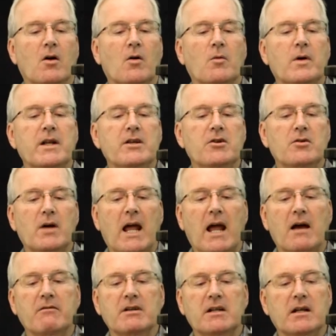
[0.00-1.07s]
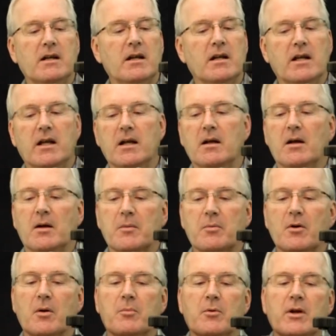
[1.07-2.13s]
When you have it in an
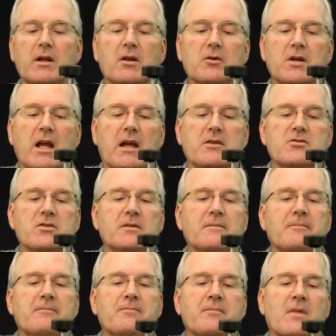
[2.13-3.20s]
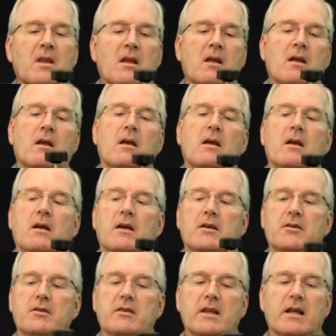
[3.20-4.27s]
appropriate location,
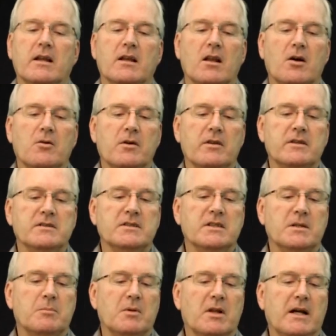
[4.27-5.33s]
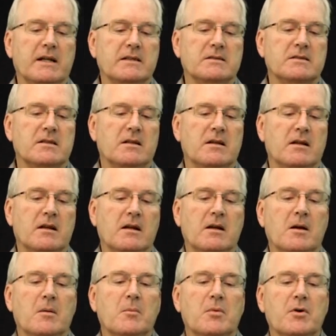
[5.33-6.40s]
you then lower this into place,
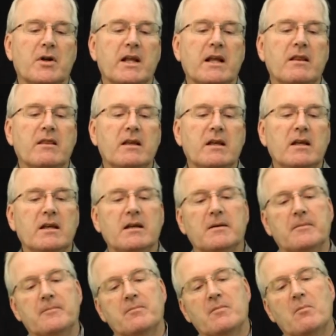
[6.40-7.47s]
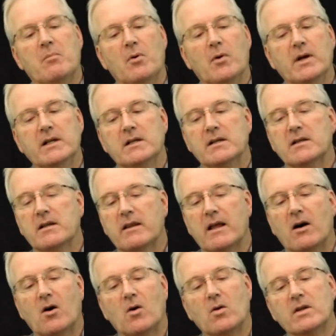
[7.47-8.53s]
putting the point into the
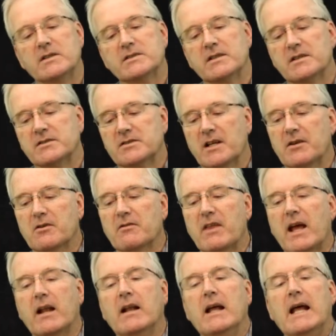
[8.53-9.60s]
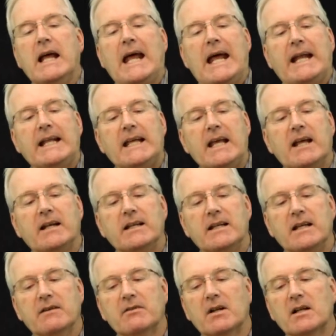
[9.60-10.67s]
hole that's in the center of that, and again,
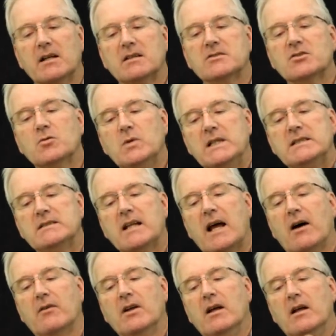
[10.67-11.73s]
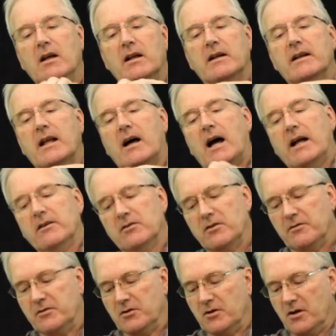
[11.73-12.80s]
give it a little squeeze down. Now, I don't know
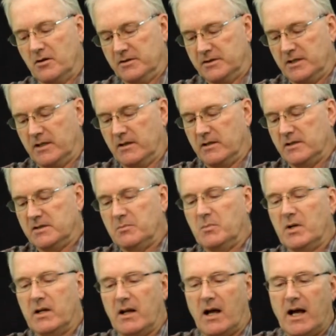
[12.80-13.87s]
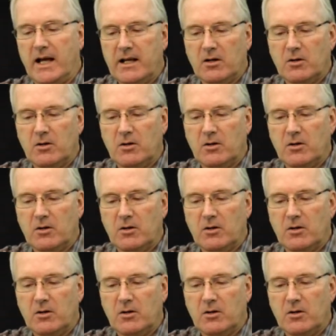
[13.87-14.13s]
if you're noticing this, but I